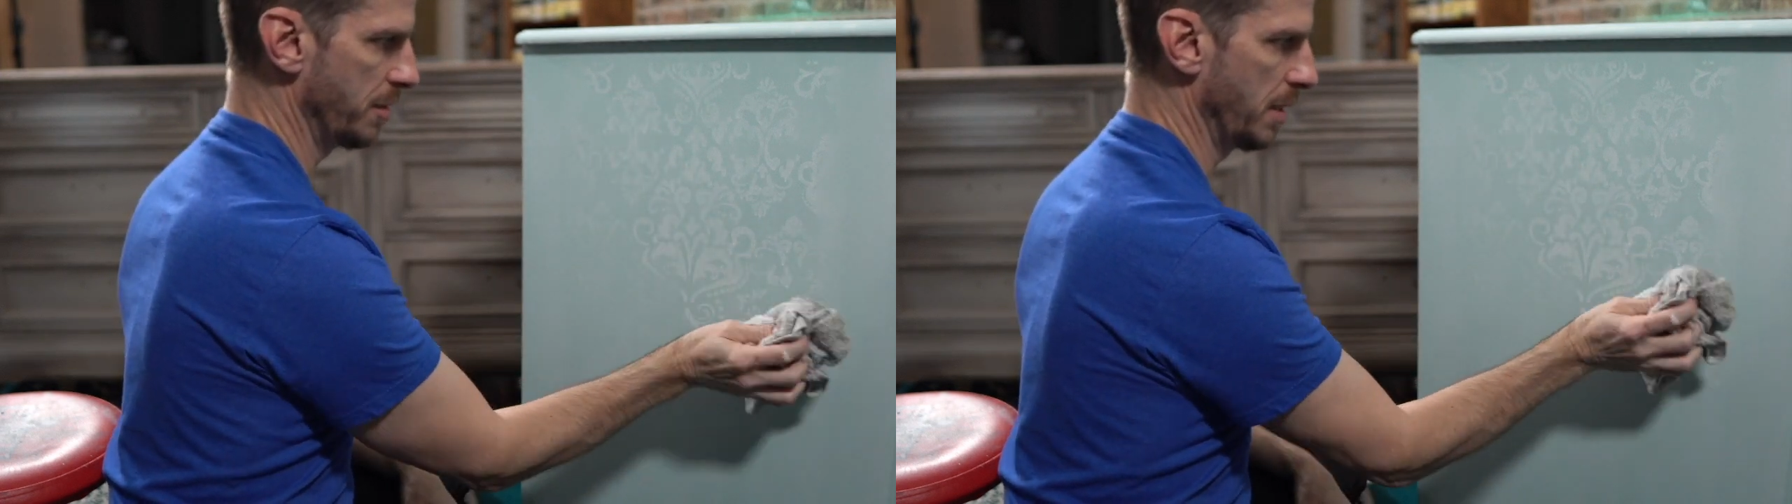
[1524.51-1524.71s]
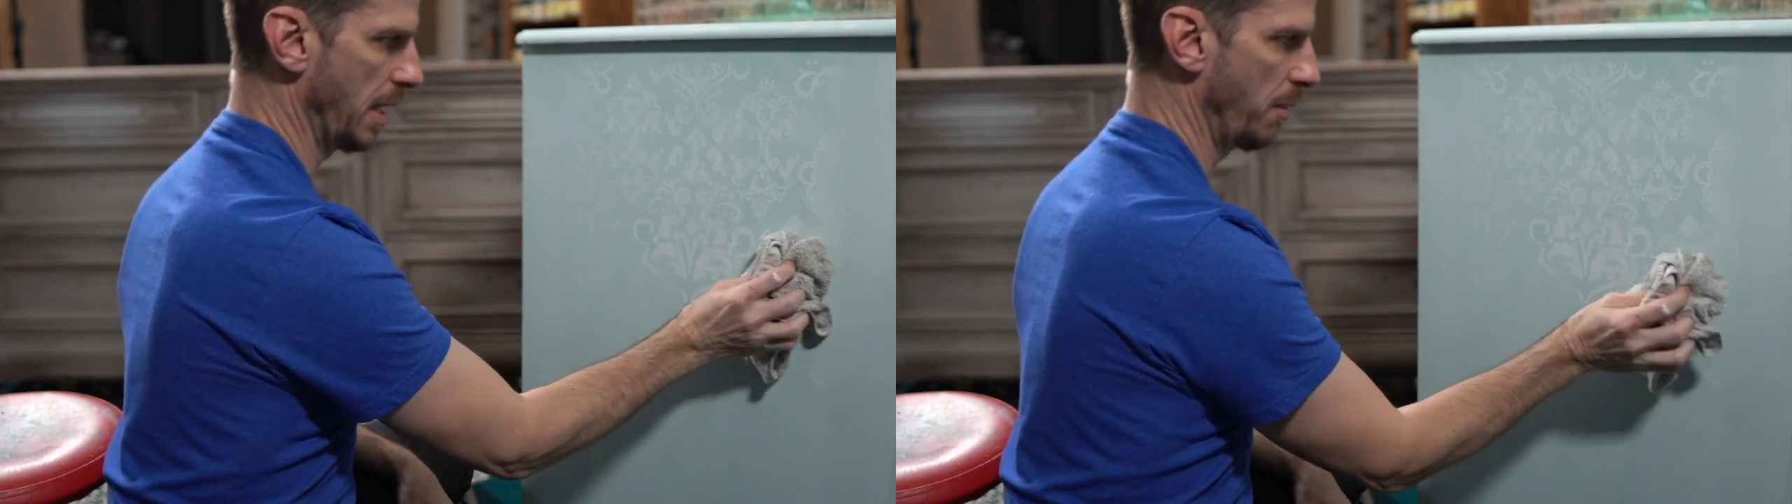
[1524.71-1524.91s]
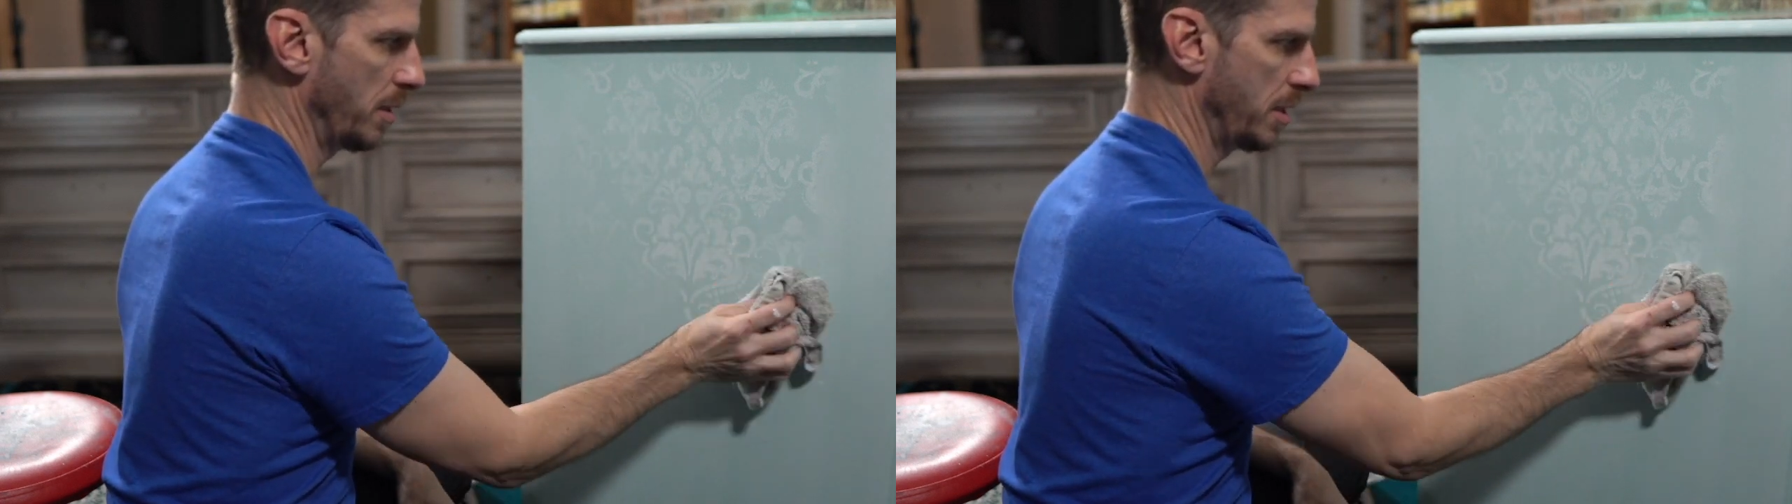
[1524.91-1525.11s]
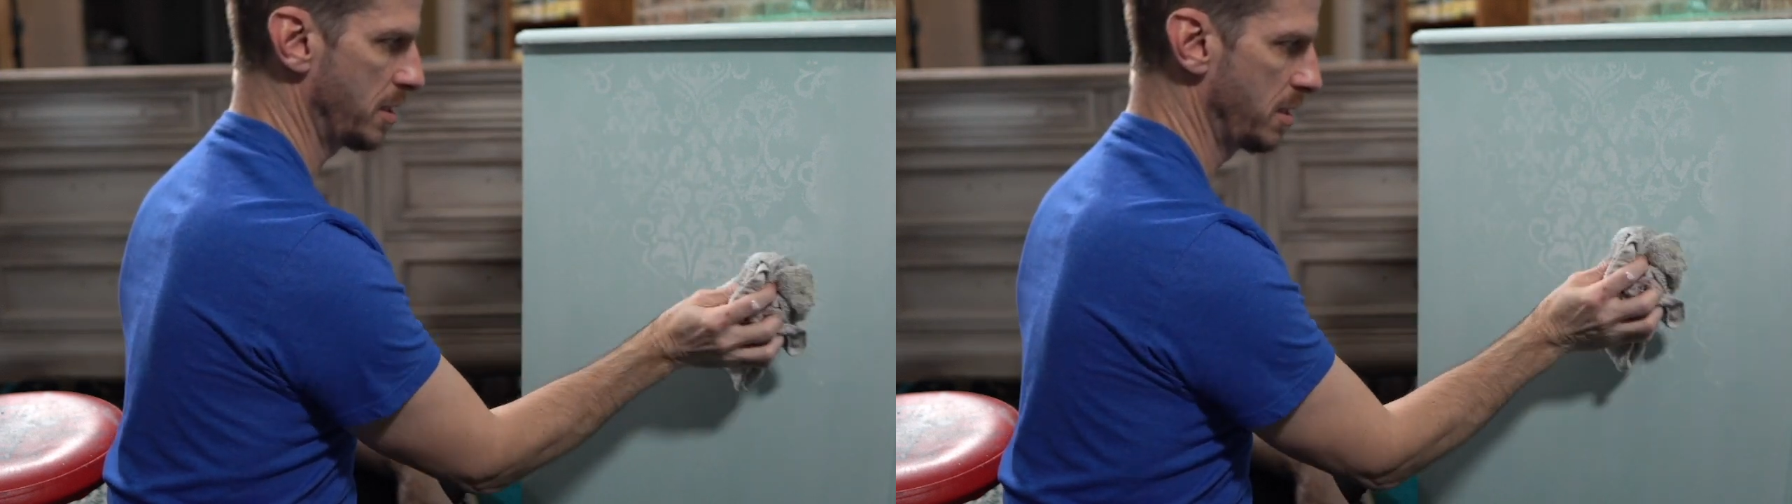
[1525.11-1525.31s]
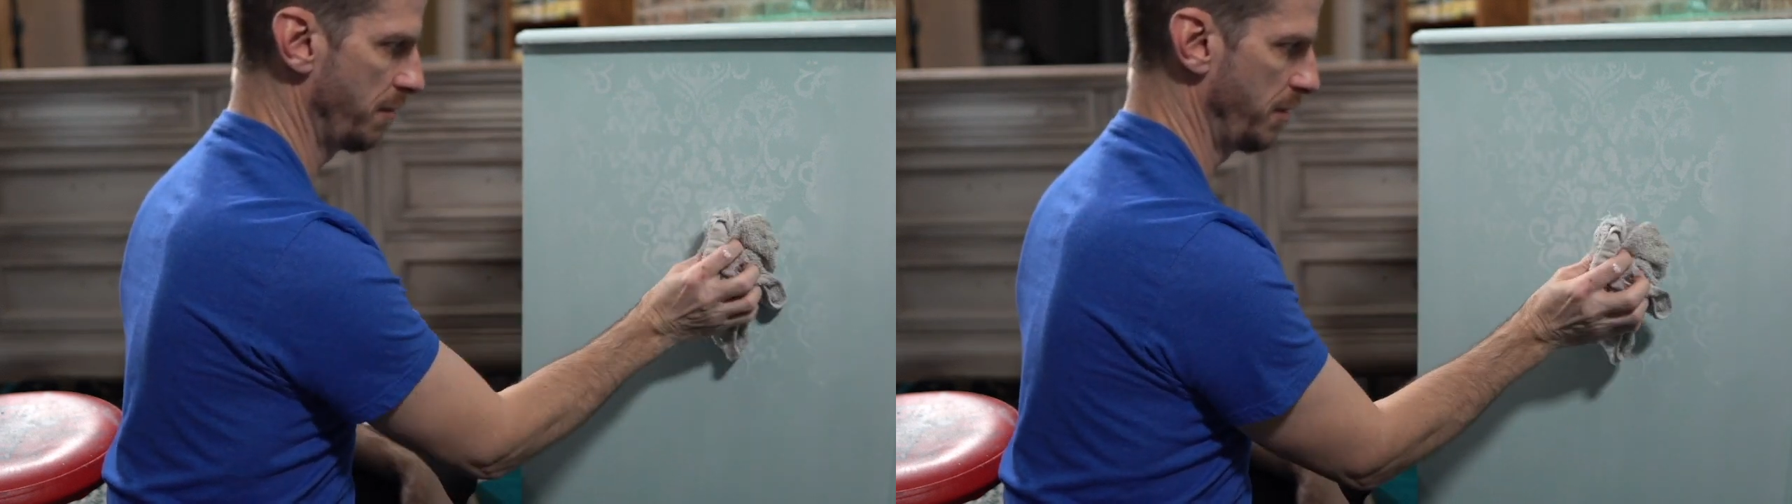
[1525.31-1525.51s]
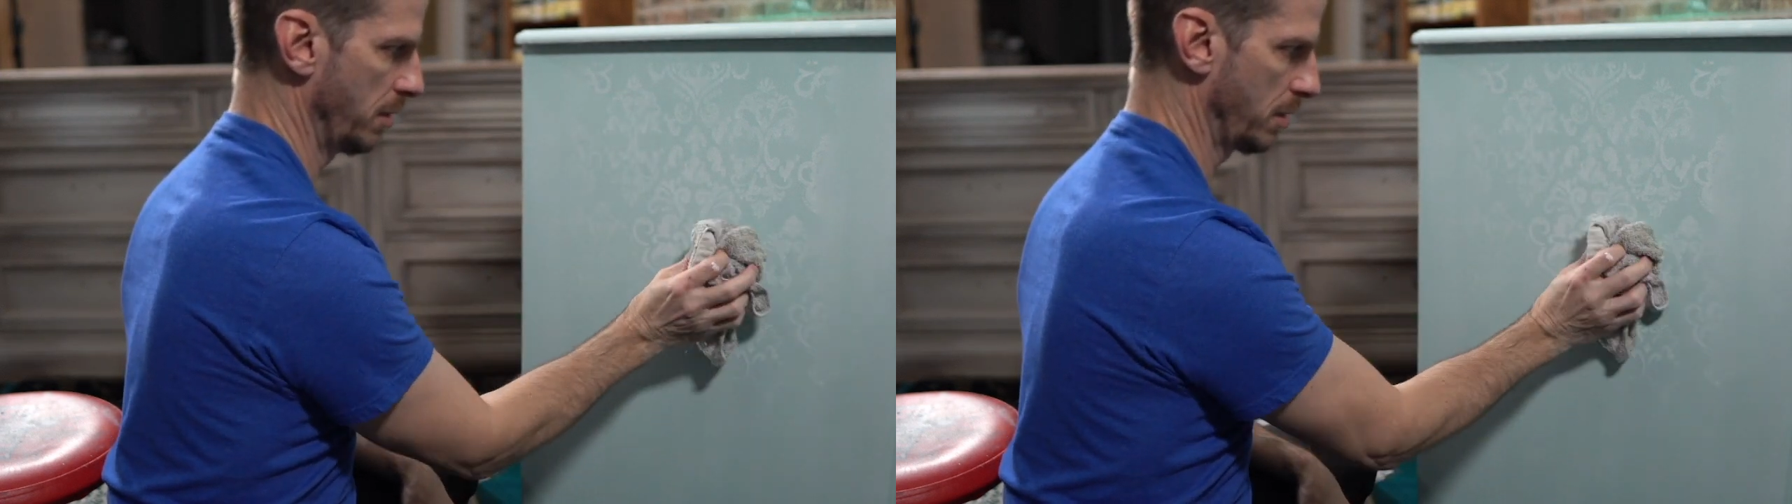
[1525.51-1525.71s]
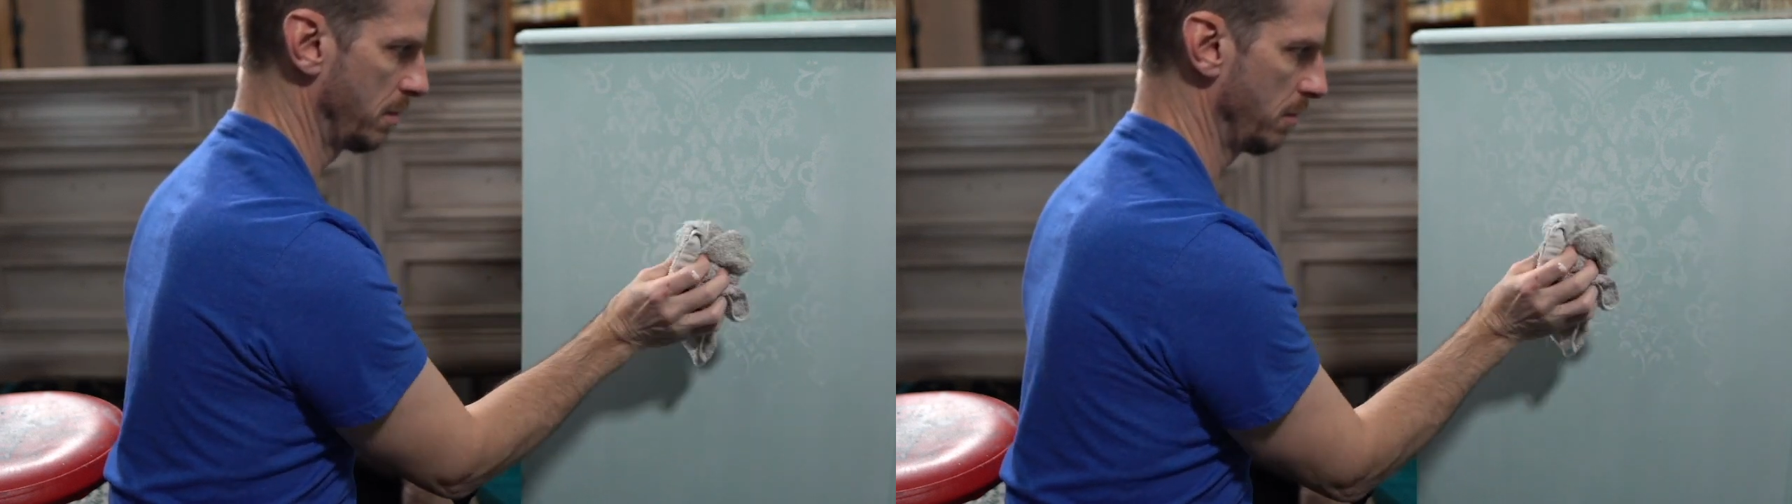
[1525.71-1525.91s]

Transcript: it. I want this to feel